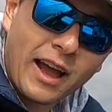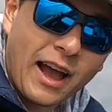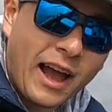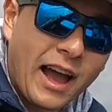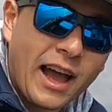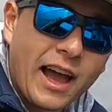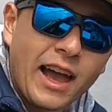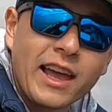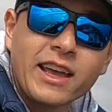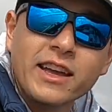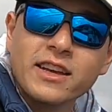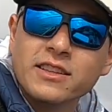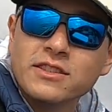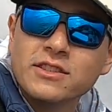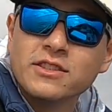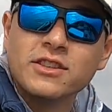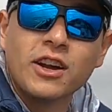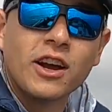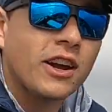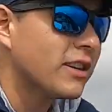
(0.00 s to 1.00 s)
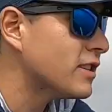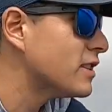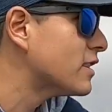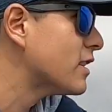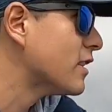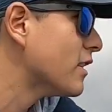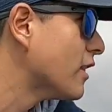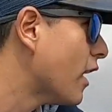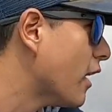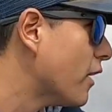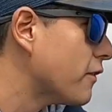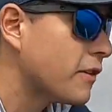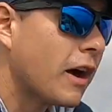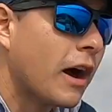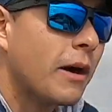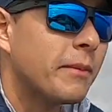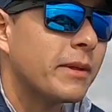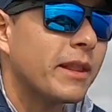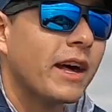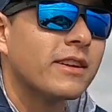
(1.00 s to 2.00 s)
I just love
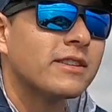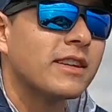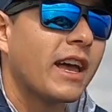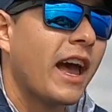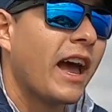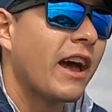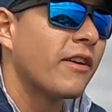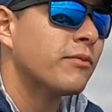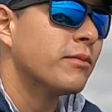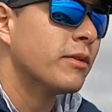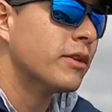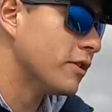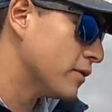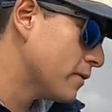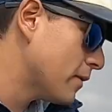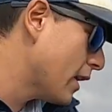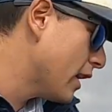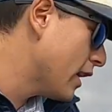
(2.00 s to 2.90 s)
coming out to Half Moon.